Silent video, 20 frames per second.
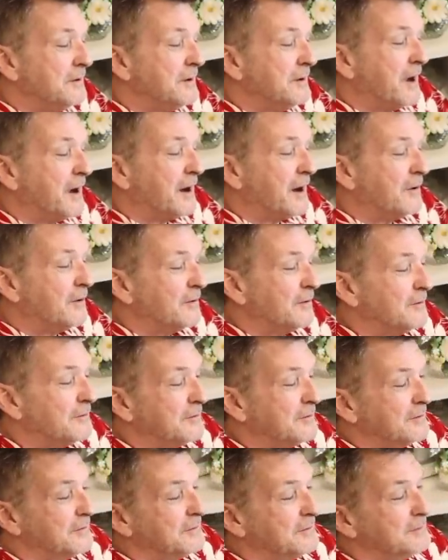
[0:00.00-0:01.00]
Now,
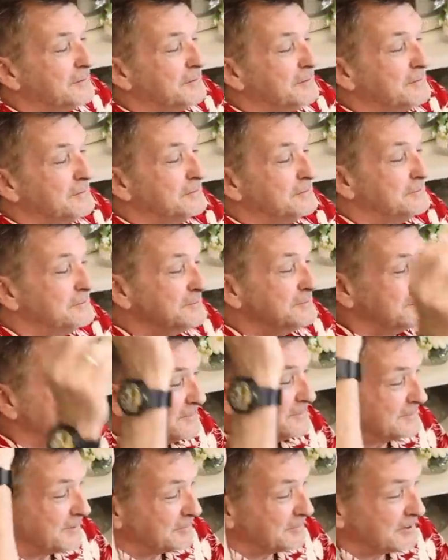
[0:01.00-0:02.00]

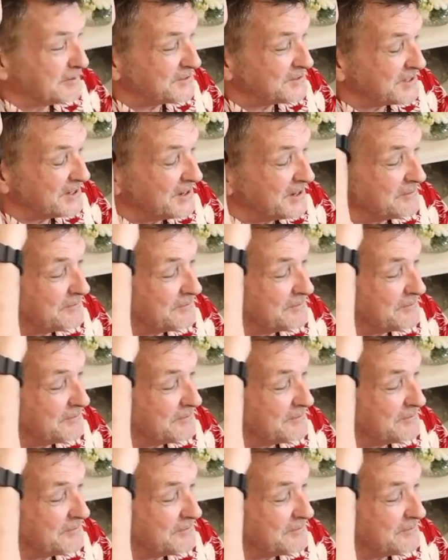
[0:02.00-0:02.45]
let me see